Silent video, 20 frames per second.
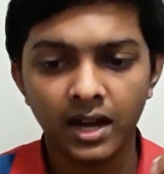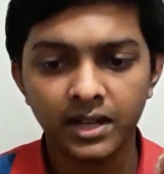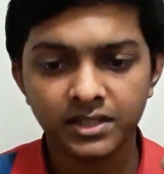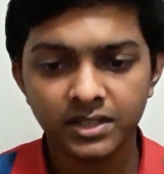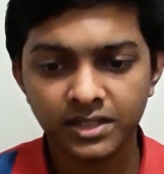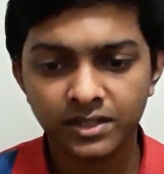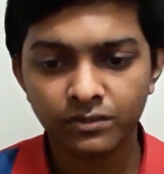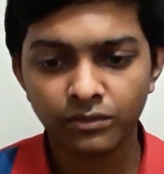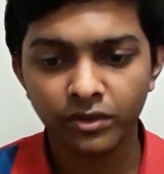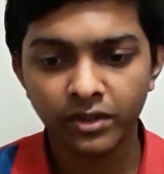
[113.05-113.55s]
I
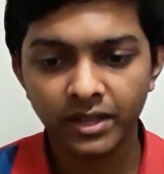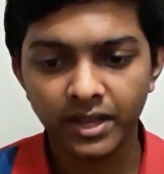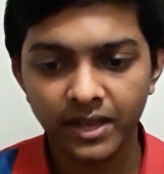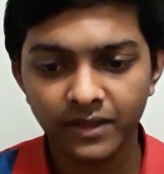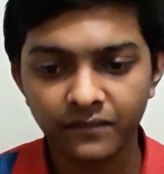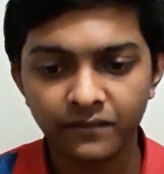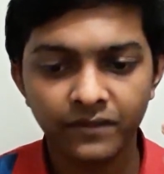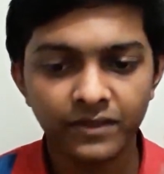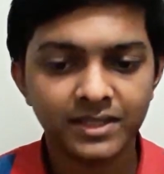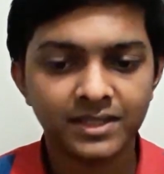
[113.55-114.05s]
just want to
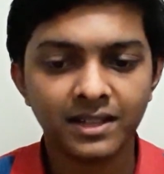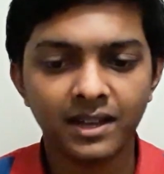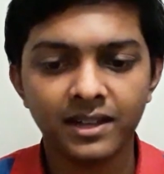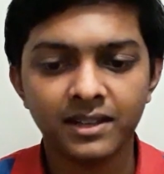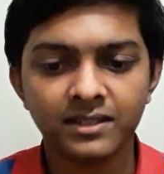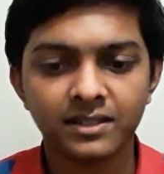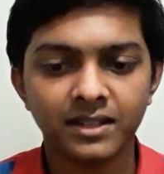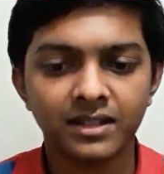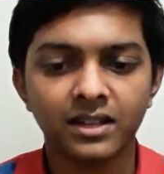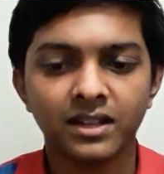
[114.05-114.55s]

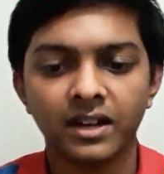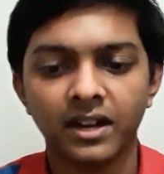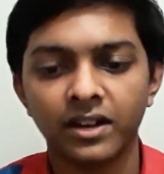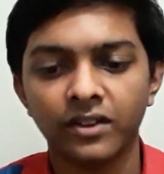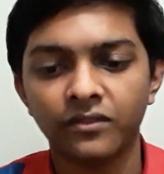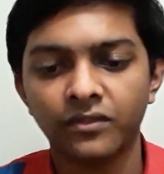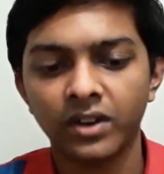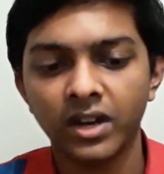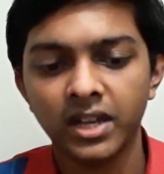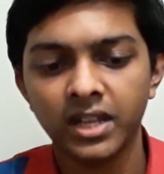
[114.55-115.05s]
emphasize and kind
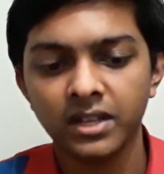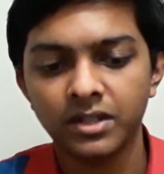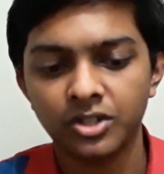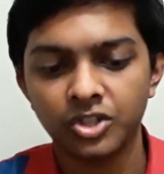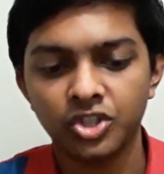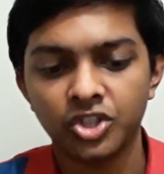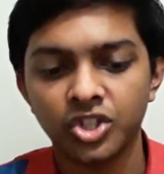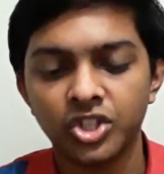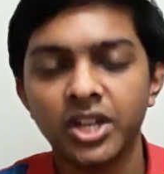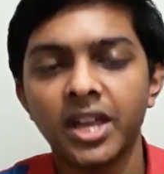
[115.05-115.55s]
of really
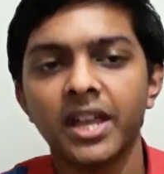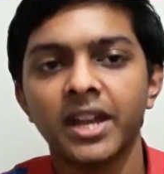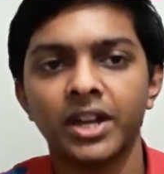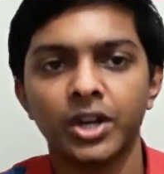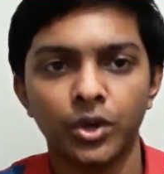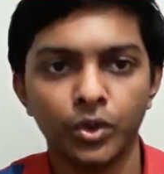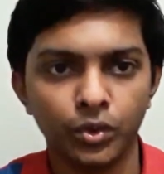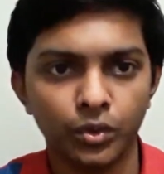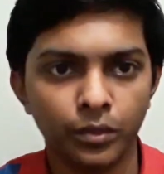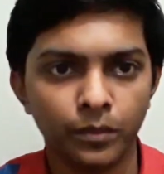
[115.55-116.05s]
share
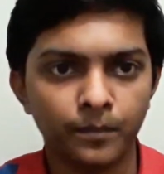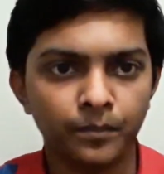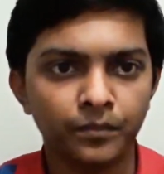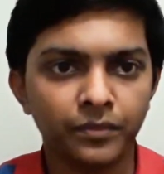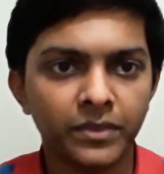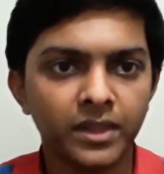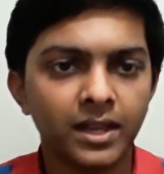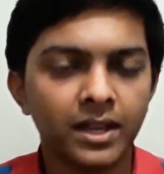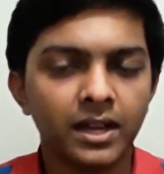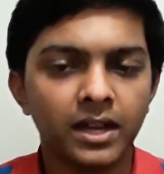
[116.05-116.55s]
it to you.
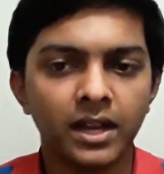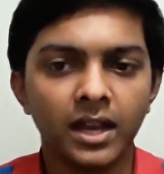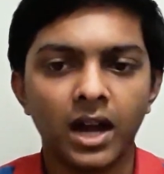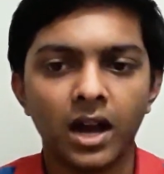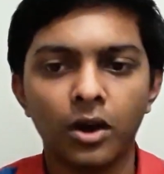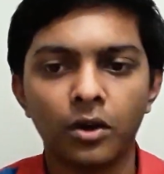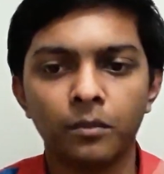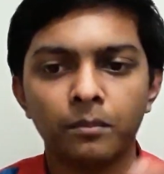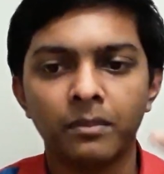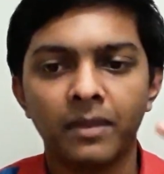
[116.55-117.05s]

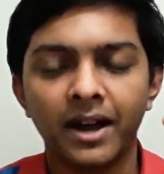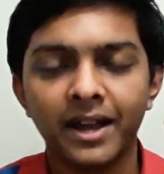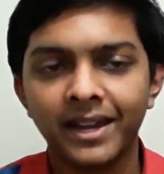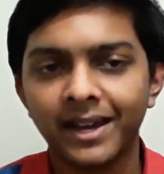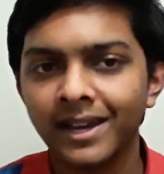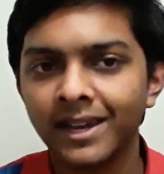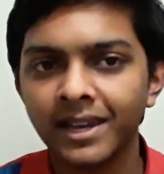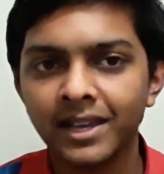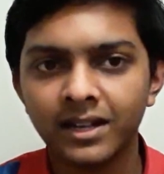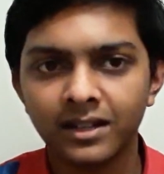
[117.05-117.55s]
Now, I
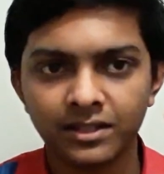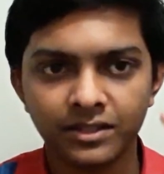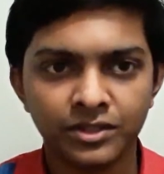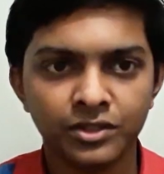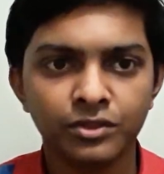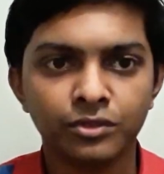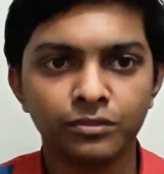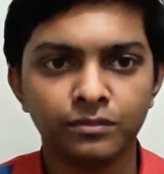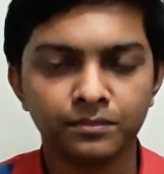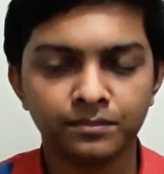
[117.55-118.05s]
really
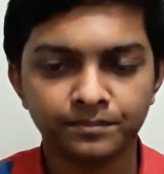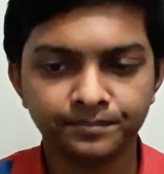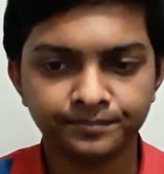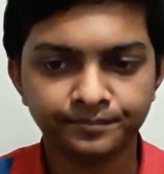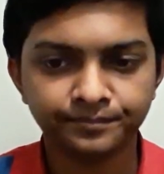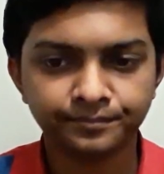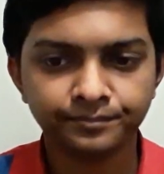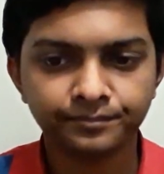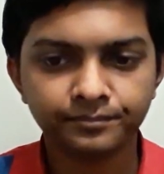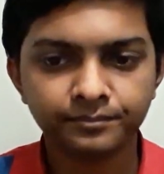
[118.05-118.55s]
assume.
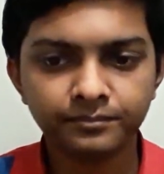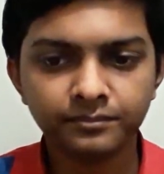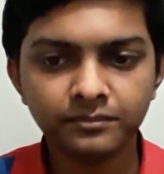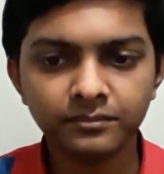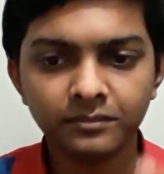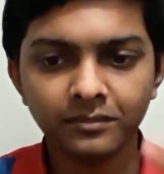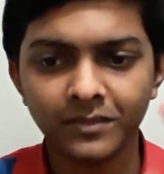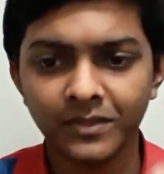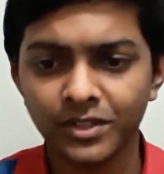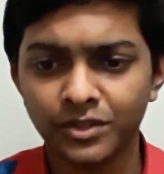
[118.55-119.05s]

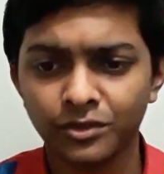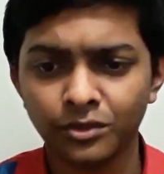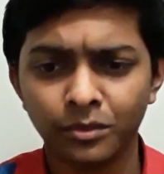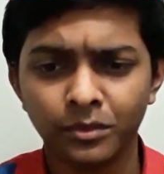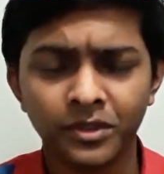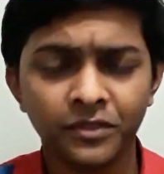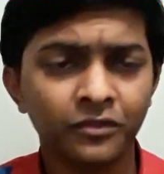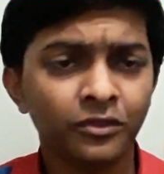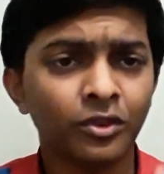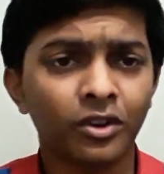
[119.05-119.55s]

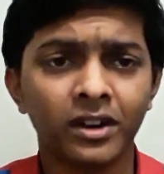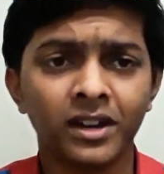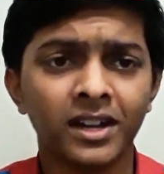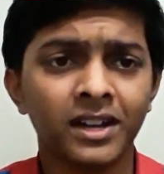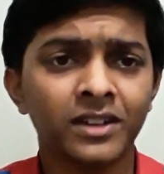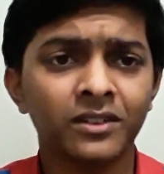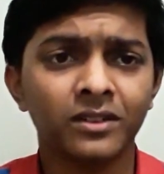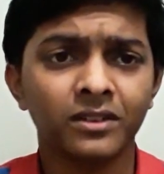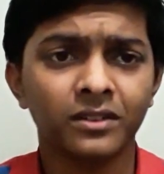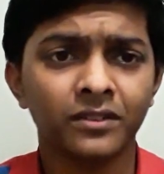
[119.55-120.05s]
So if you are
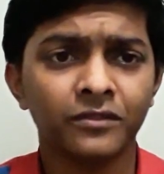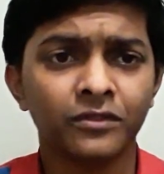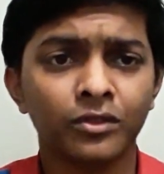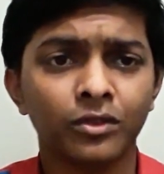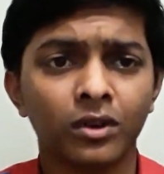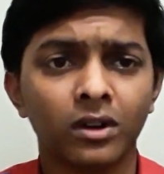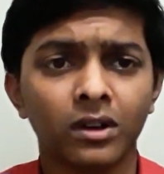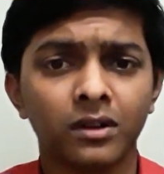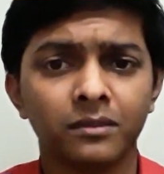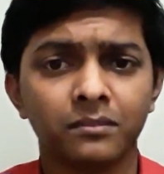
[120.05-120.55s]
really, if
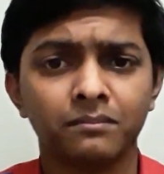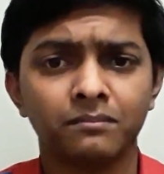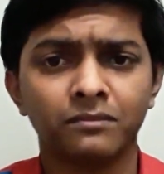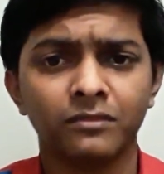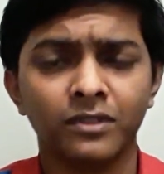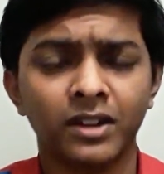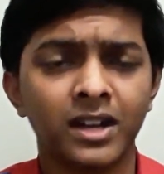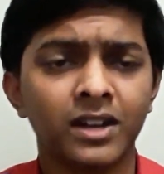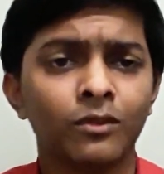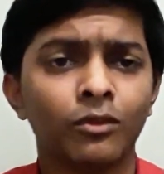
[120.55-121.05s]
you are
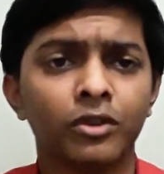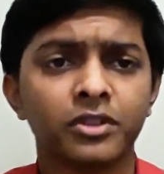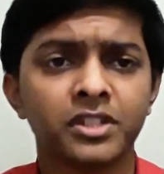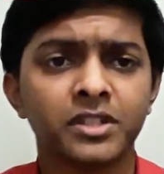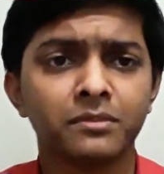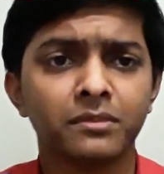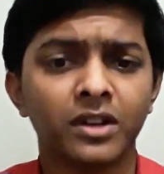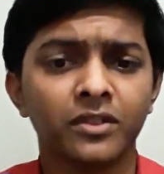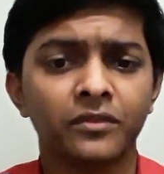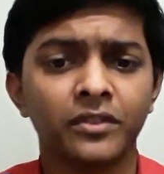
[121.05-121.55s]
really
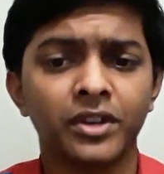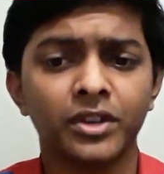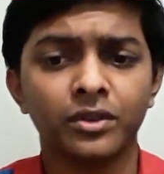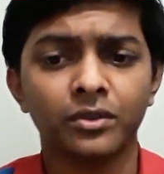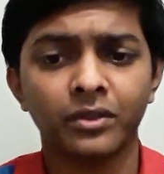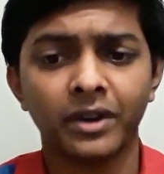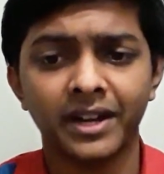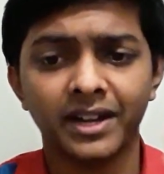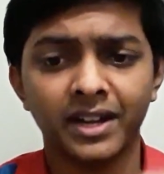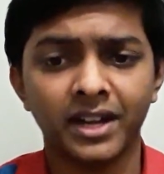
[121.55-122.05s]
watching my
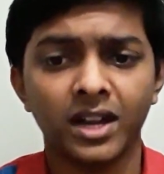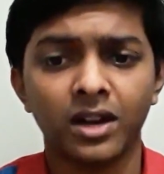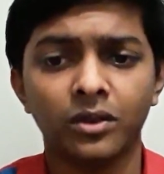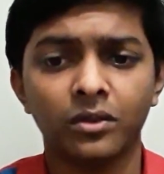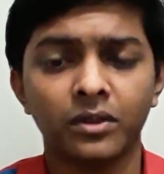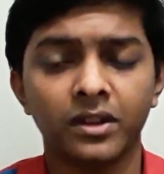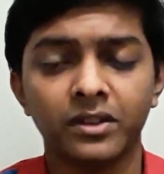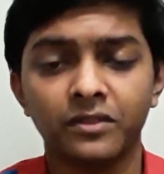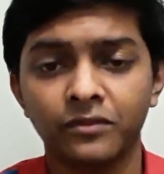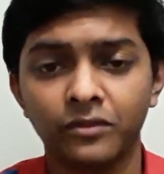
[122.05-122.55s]
video right now,
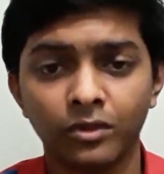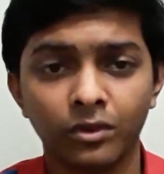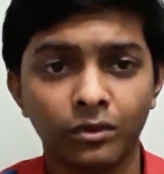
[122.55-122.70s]
and if